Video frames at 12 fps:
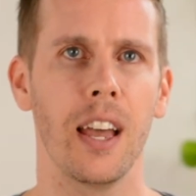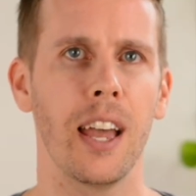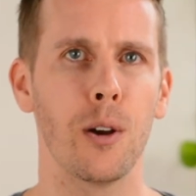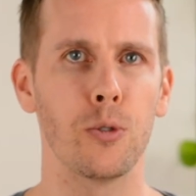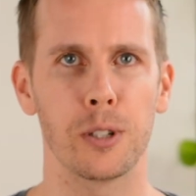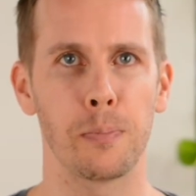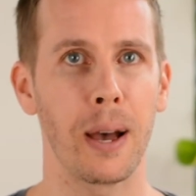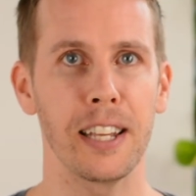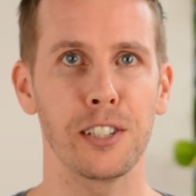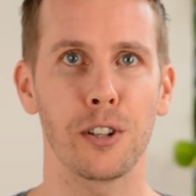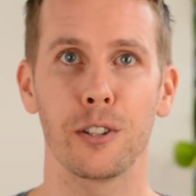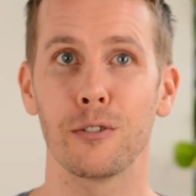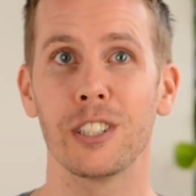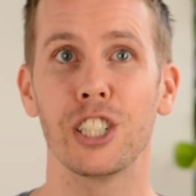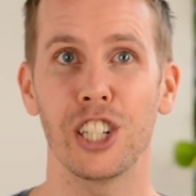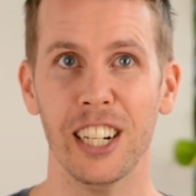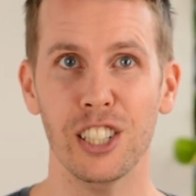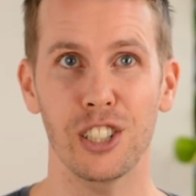It was based on a
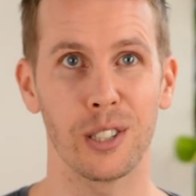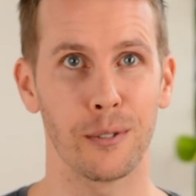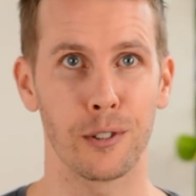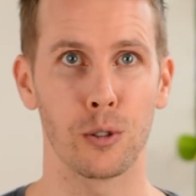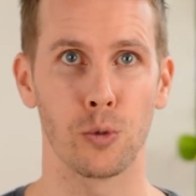rejection of the